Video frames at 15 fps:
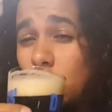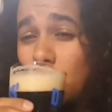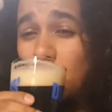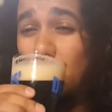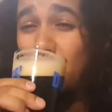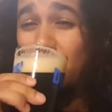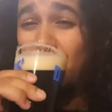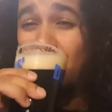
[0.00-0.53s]

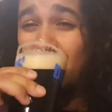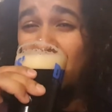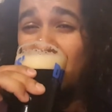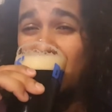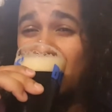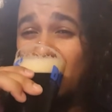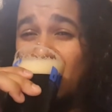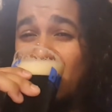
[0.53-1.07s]

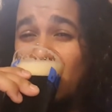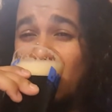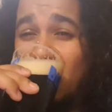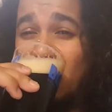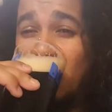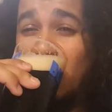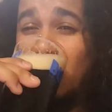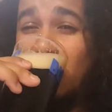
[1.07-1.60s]

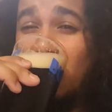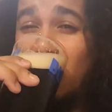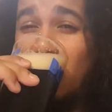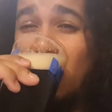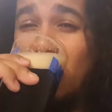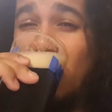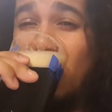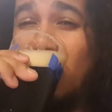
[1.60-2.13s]

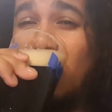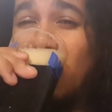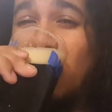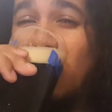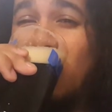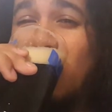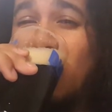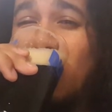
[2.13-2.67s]

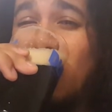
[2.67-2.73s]
Nothing is said.